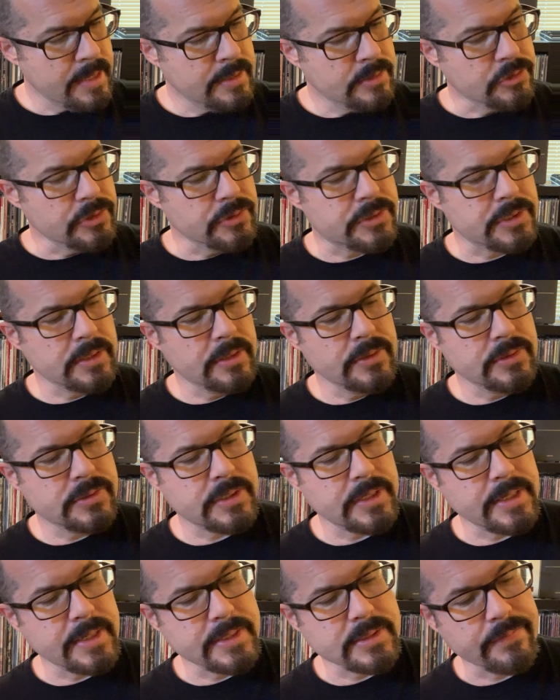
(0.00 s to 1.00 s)
Juicy
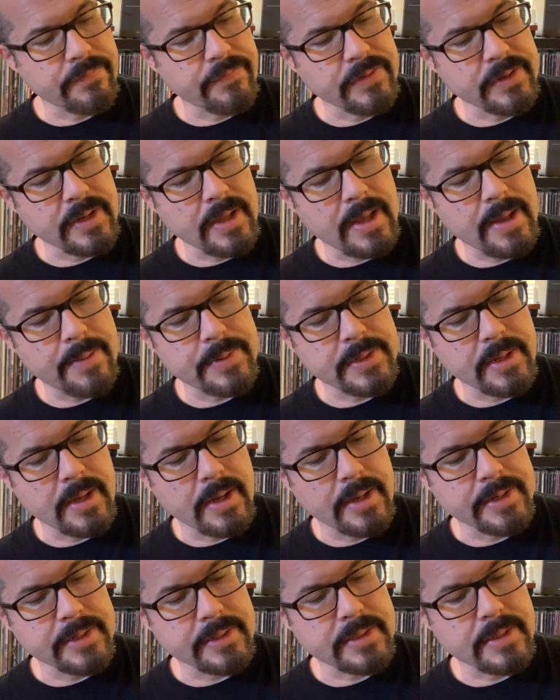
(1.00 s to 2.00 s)
Lucy is a
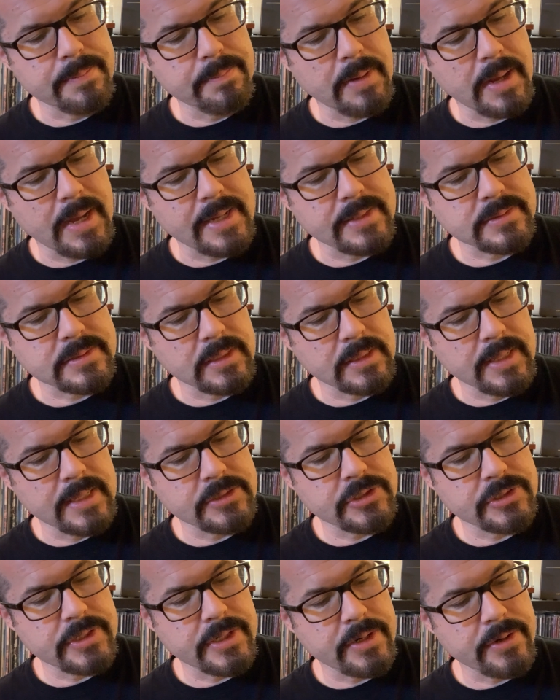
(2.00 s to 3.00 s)
phenomenon. It combines the
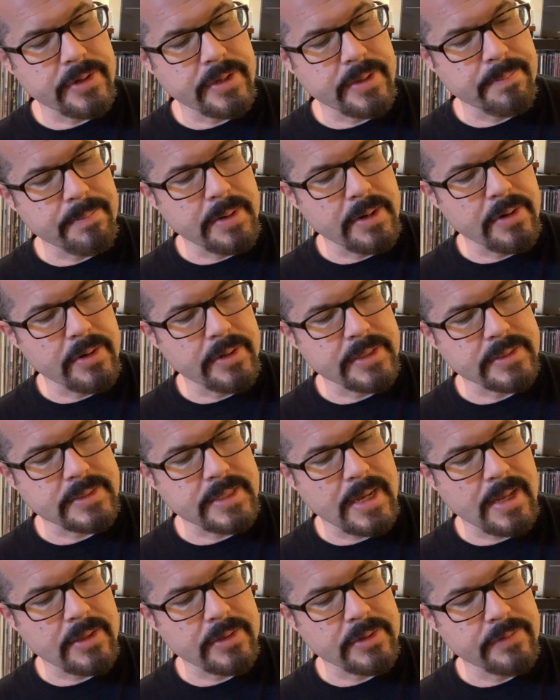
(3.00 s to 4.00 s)
legendary American
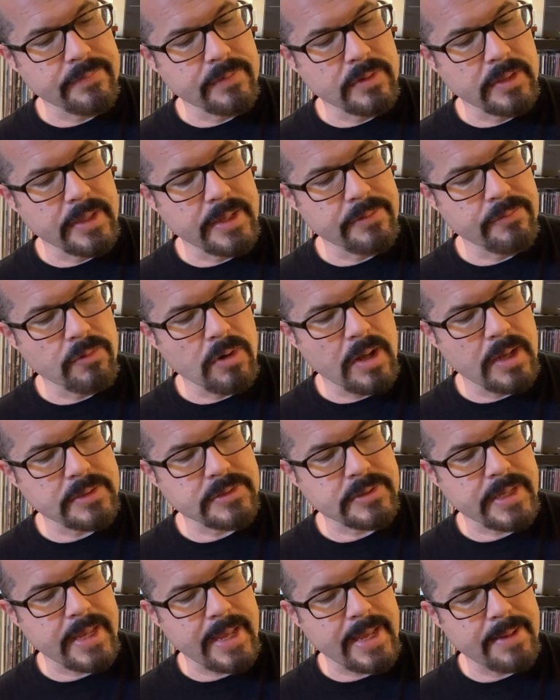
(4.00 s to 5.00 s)
talent of Glenn
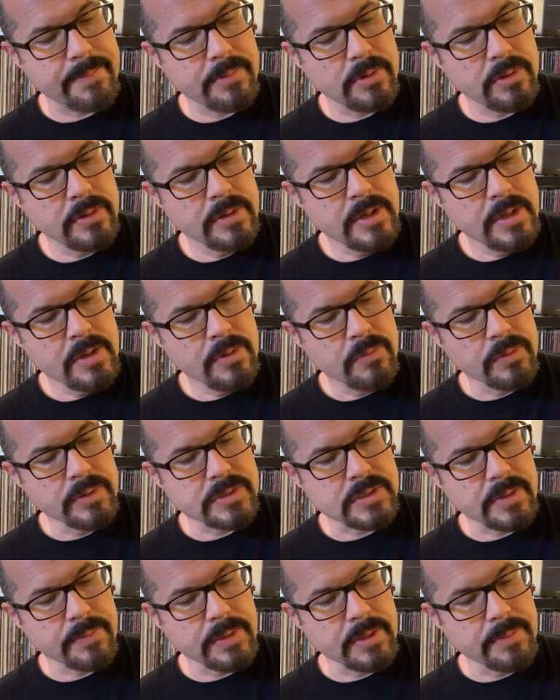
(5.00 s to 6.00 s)
Ross Campbell with
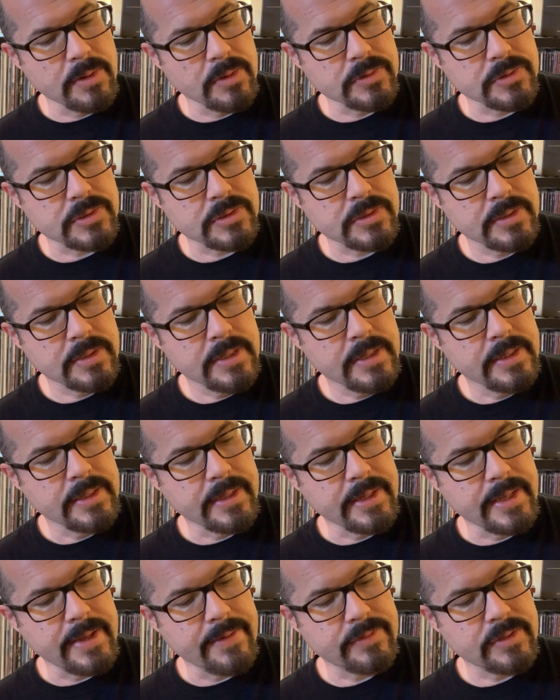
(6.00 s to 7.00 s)
some of the most
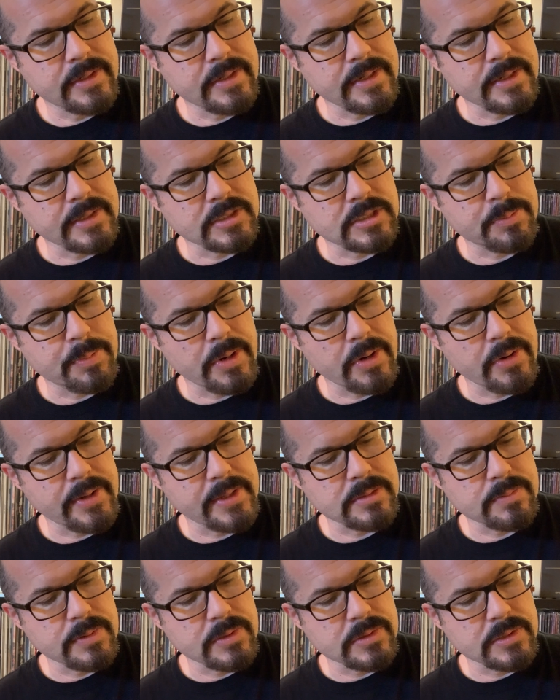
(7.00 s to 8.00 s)
Gifted and
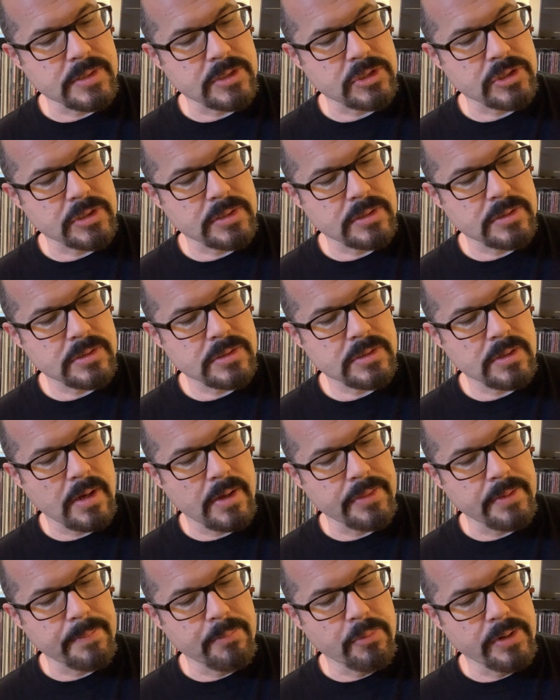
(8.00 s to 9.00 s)
experienced musicians
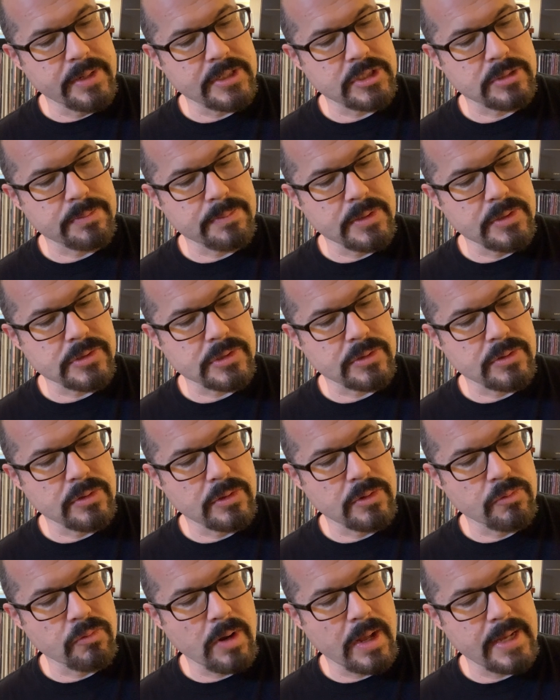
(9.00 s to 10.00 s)
on the British musical
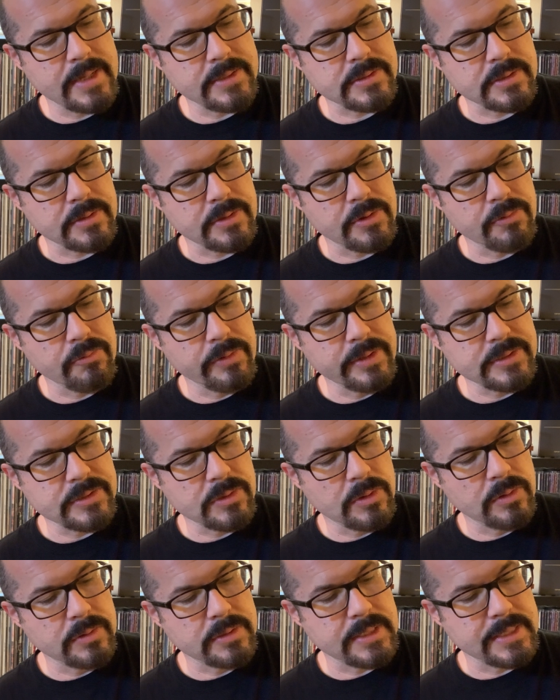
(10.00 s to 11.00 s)
horizon. The
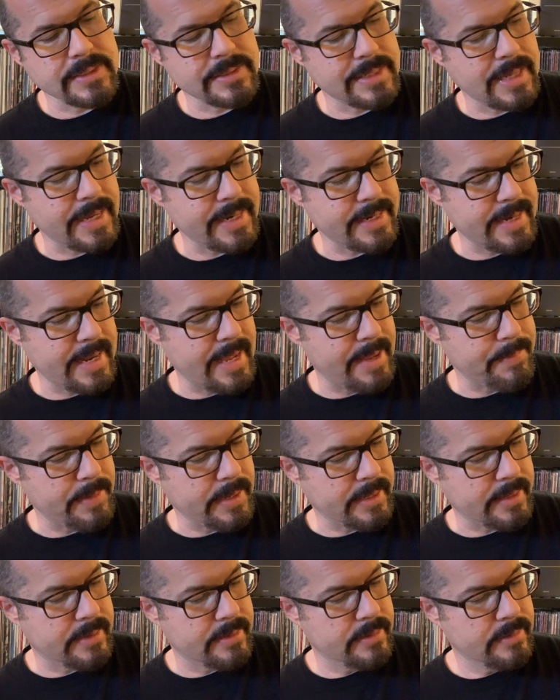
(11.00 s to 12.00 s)
result is
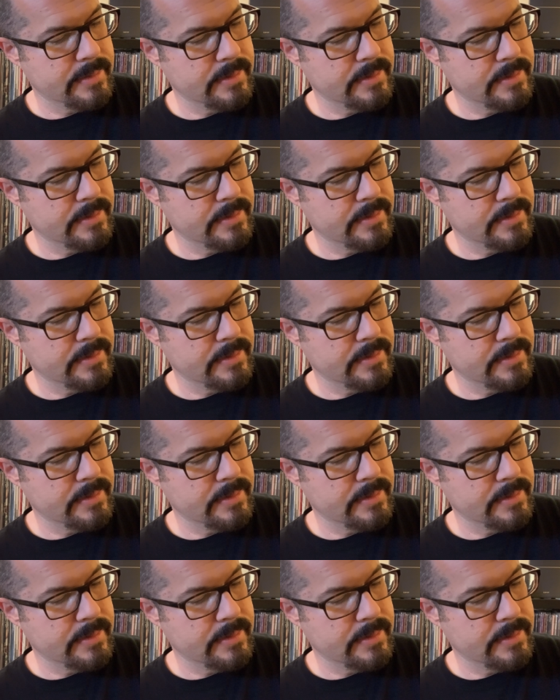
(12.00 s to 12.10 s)
dynamic.